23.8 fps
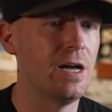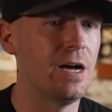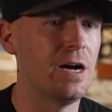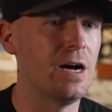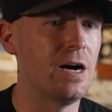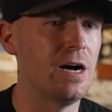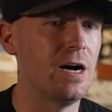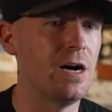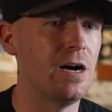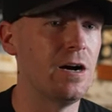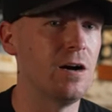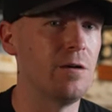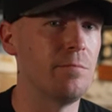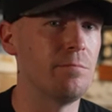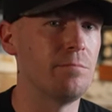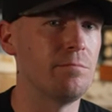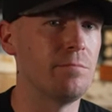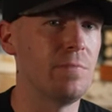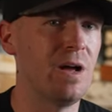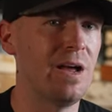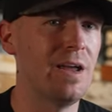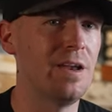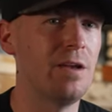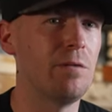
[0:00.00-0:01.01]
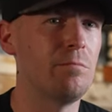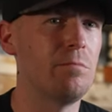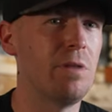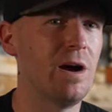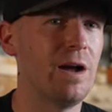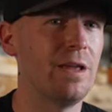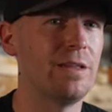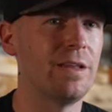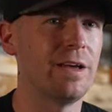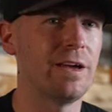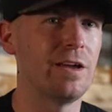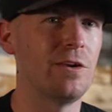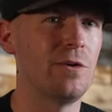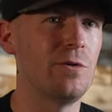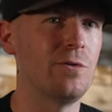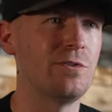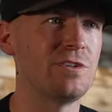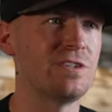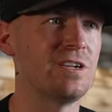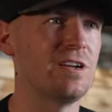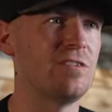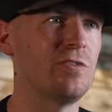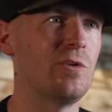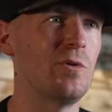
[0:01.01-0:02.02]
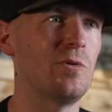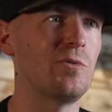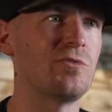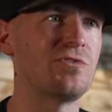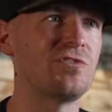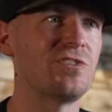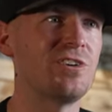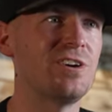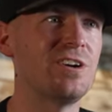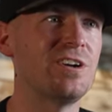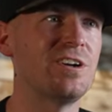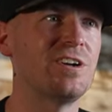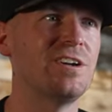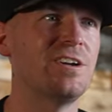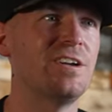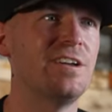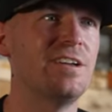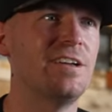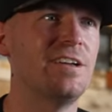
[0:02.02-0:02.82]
I ended up buying like an 07 Ultra